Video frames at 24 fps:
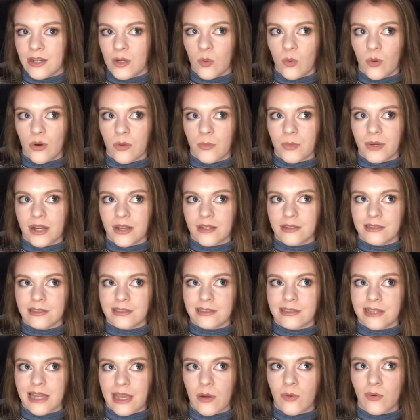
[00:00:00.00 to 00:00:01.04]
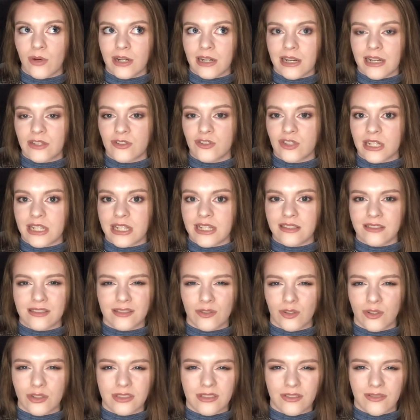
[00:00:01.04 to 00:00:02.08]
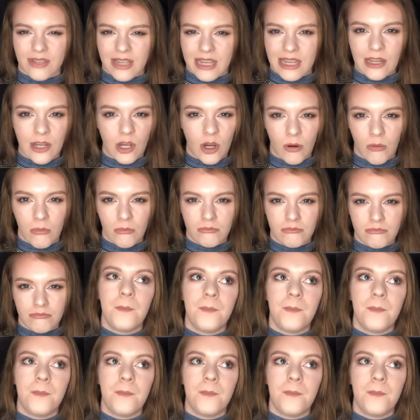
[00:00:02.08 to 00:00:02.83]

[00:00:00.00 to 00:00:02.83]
were because they were literally his source of income.